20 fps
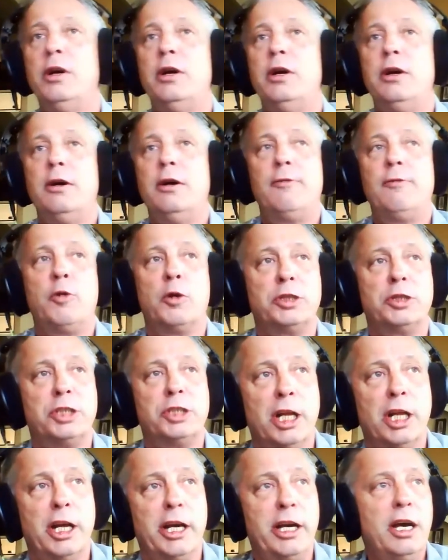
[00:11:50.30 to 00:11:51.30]

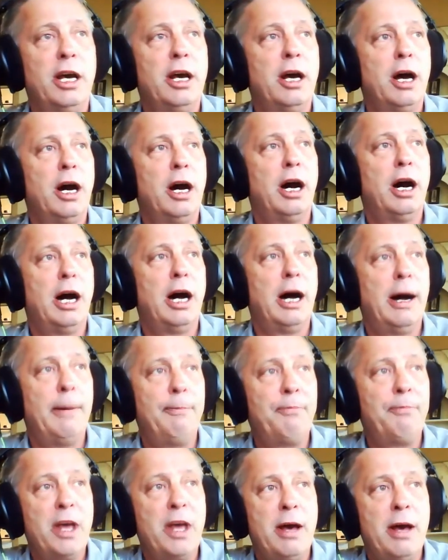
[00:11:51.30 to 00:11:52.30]
fortunately,
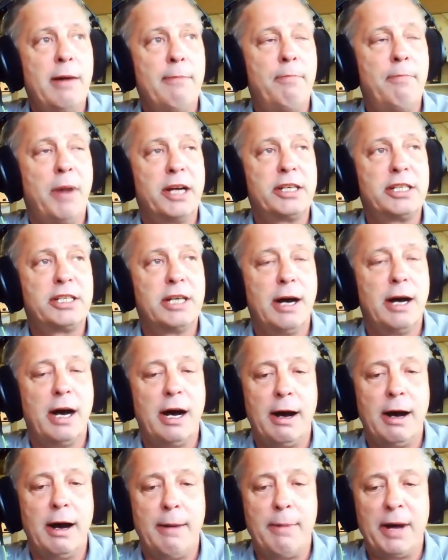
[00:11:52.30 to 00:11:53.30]
but
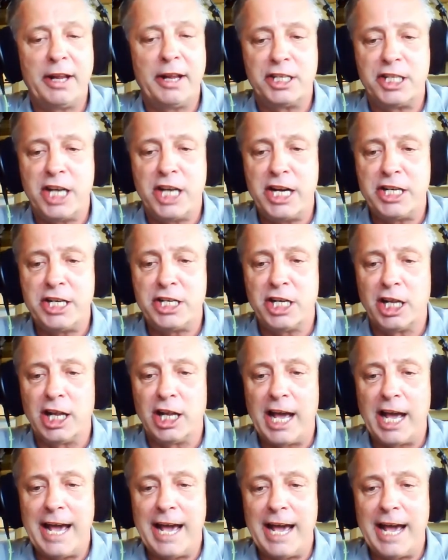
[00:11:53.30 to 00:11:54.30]
about the change in
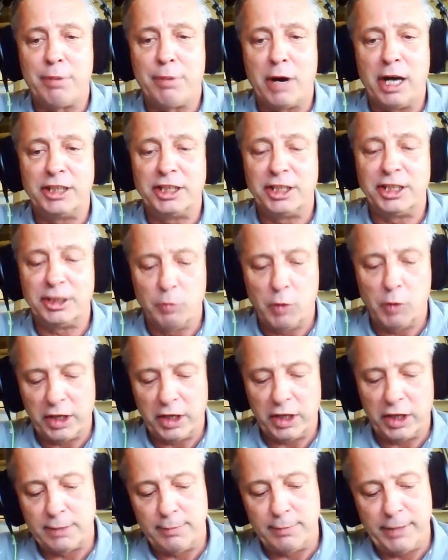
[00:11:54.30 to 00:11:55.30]
land prices and what this
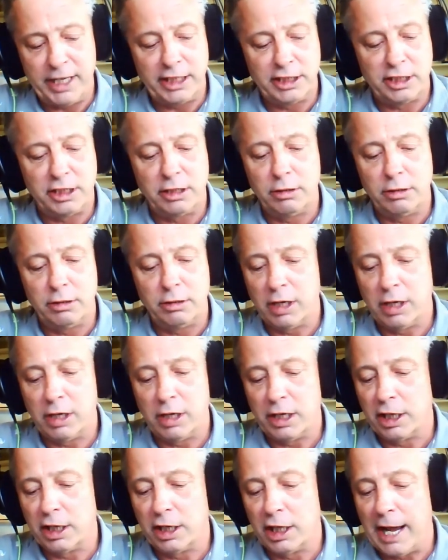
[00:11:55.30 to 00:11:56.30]
means to the
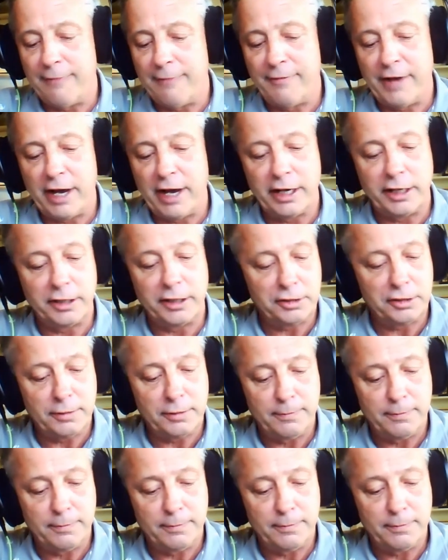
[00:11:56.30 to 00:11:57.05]
land values.